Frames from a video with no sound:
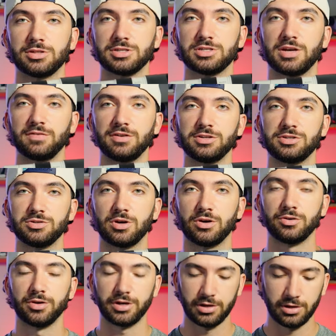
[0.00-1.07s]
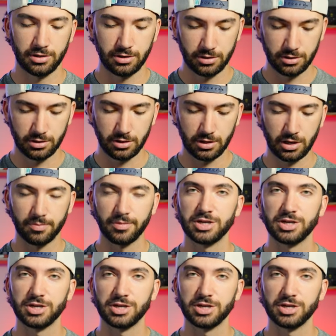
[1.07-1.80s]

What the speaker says: this 70-200